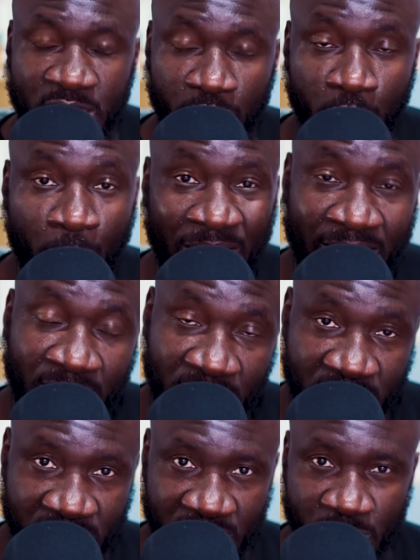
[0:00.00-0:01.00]
on the
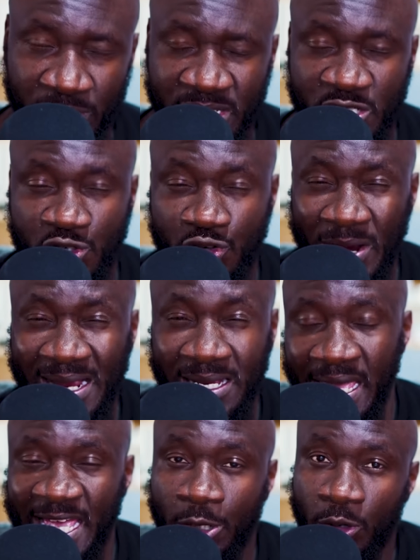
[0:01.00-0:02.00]
wheels. So this
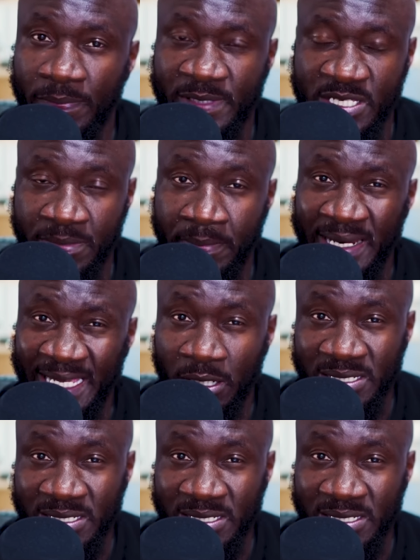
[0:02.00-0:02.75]
truck equipped as a medical